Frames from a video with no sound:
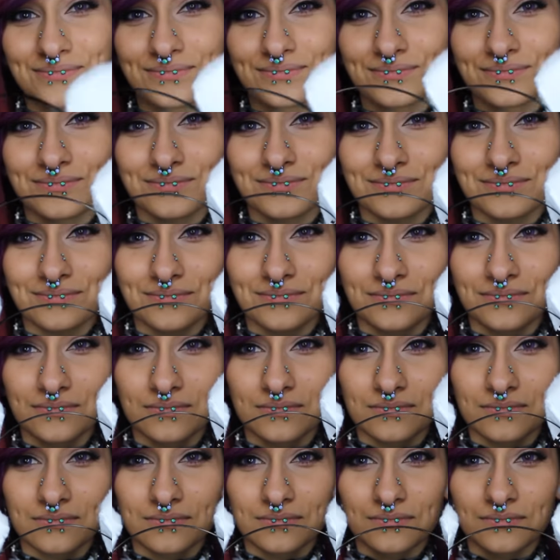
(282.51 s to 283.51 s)

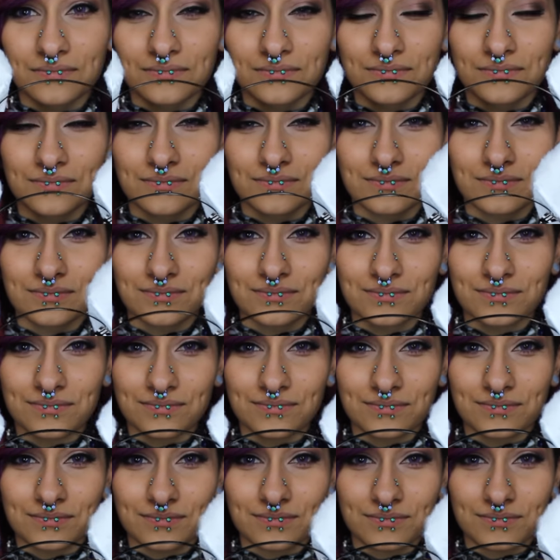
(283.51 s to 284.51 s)

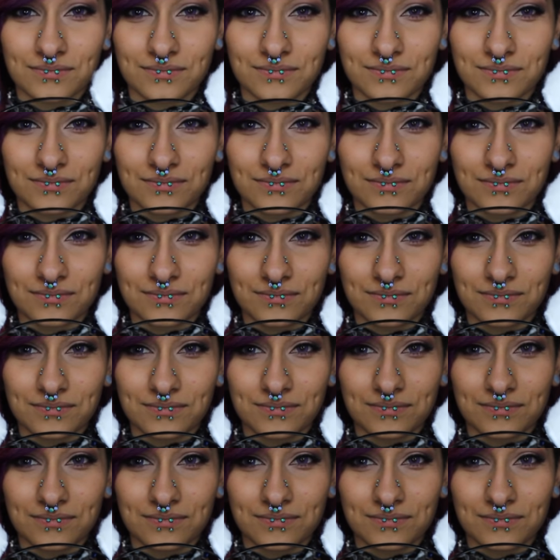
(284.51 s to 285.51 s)

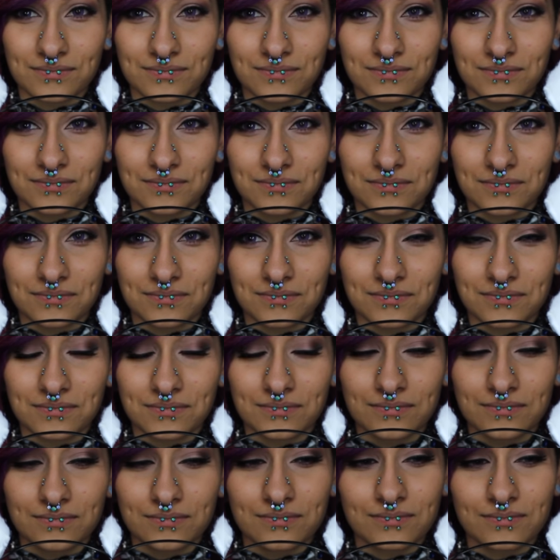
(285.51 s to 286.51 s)

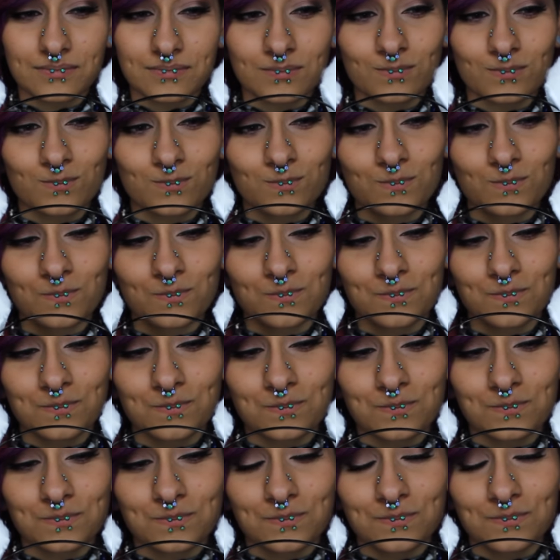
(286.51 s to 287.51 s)

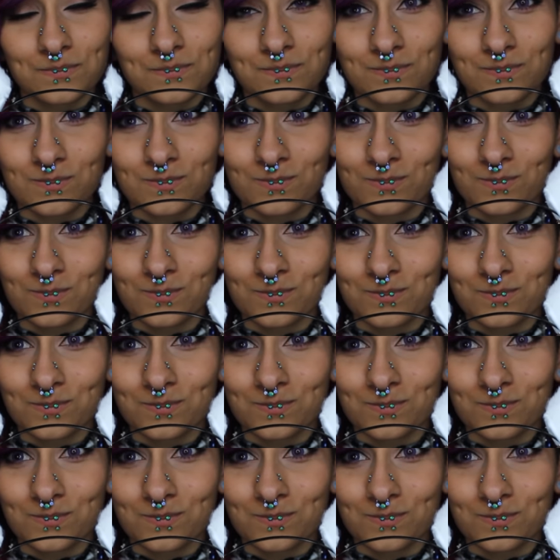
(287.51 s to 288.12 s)
(no one is talking)